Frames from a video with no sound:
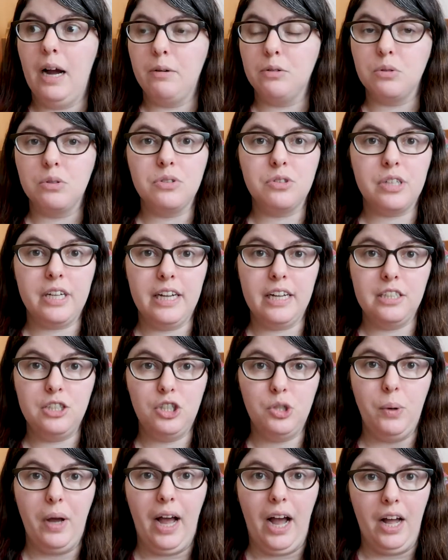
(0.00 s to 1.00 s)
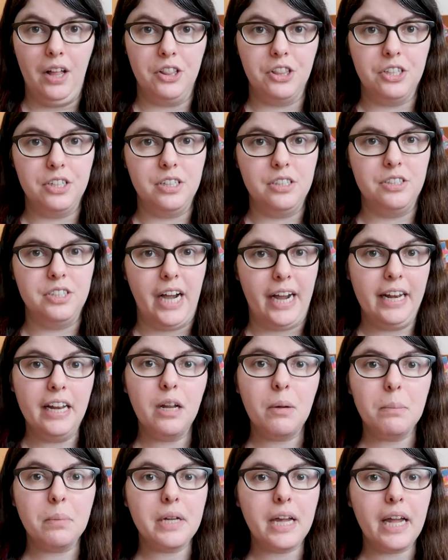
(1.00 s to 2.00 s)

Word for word: I was one of those kids who had the dining